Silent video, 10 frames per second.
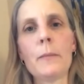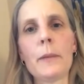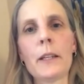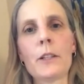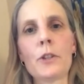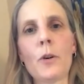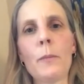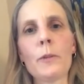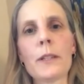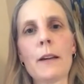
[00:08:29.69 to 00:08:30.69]
because you
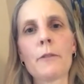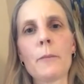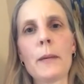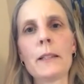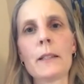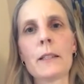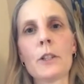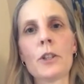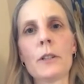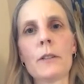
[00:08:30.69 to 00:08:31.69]
almost have to make
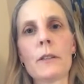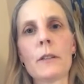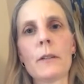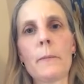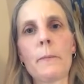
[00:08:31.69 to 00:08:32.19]
decisions